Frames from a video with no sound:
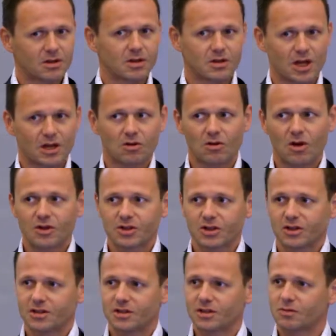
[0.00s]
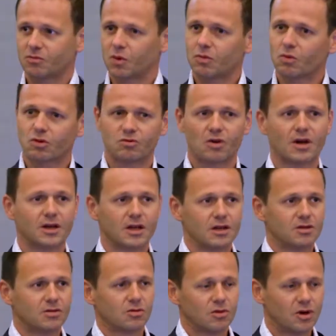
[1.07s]
the technological system, we would run
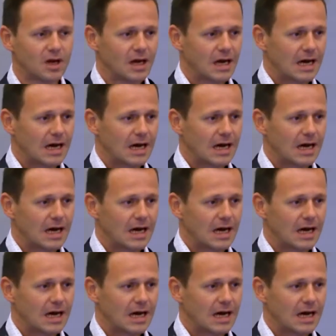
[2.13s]
into